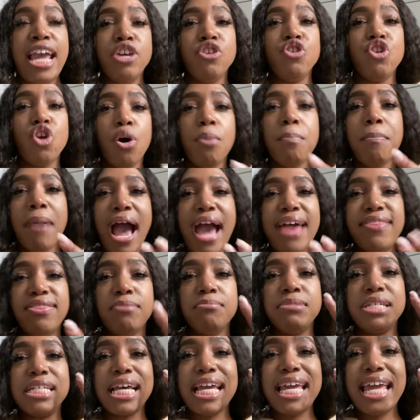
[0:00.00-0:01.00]
you don't buy them
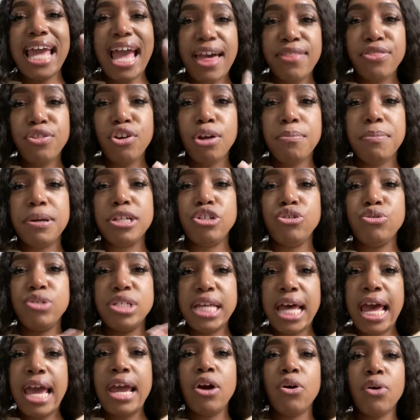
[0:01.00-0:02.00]
together, but you
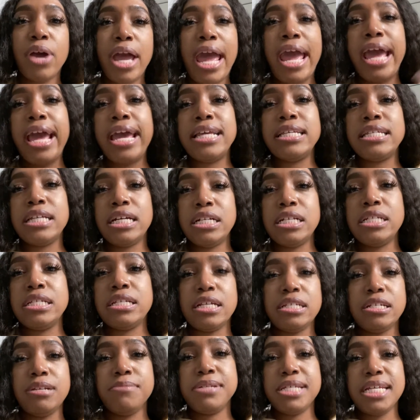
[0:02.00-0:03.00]
say, okay, such and
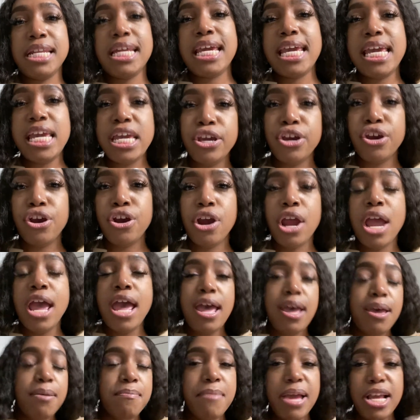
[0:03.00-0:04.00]
such, I'm sitting here.
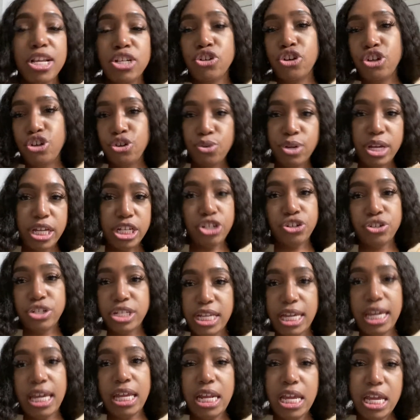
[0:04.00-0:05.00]
Make sure you get your
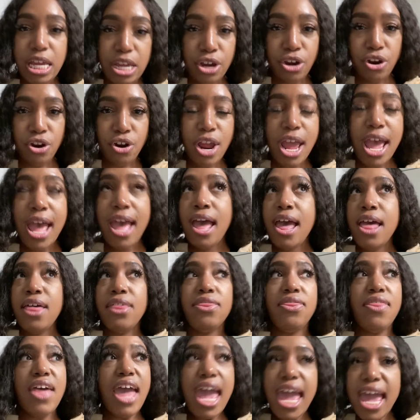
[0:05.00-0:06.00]
ticket here.
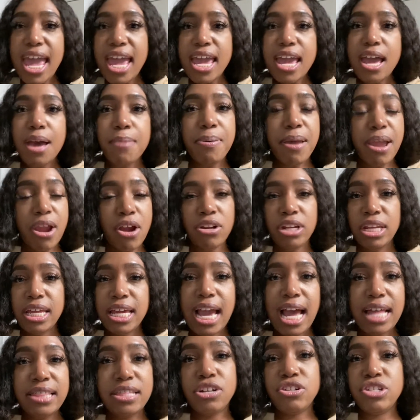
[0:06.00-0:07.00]
They apparently
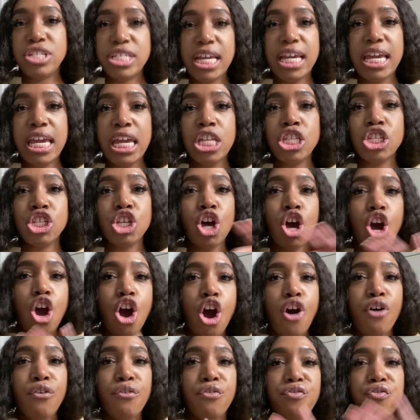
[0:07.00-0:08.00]
got their tickets
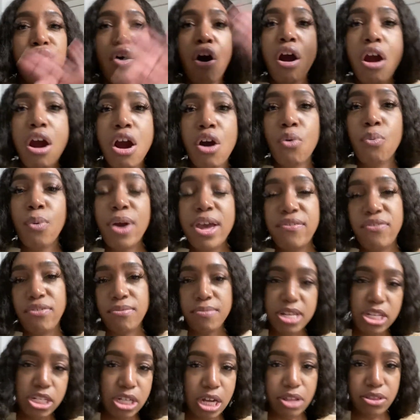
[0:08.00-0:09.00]
far away from
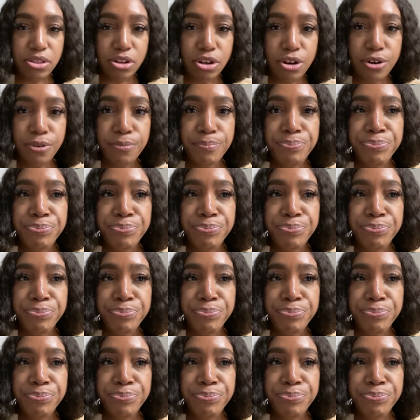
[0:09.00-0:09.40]
each other.